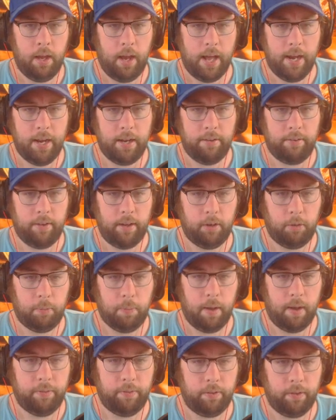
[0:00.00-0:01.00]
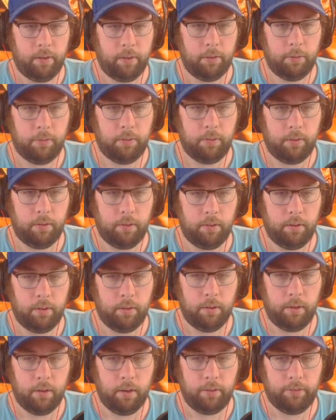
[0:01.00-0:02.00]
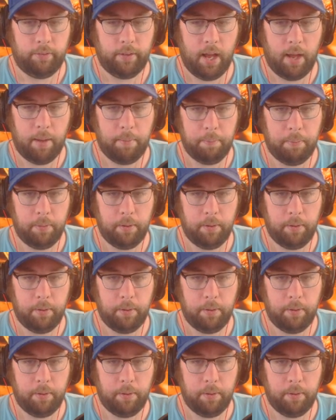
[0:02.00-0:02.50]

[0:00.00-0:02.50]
I didn't set a spot for this or a stop,